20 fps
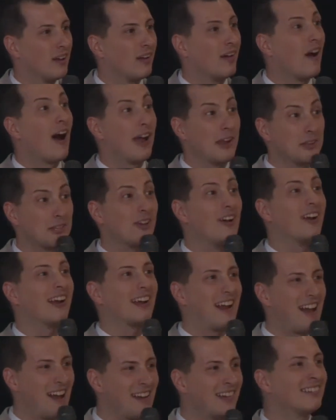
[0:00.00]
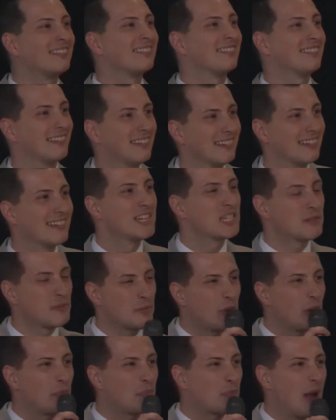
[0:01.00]
Oh, you took it, huh? You should be
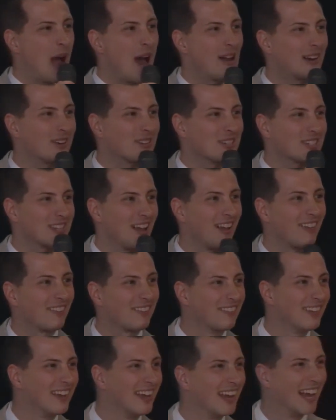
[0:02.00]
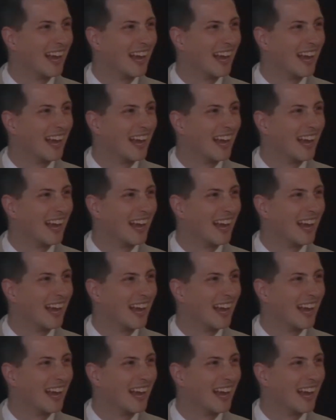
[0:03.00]
real proud of yourself.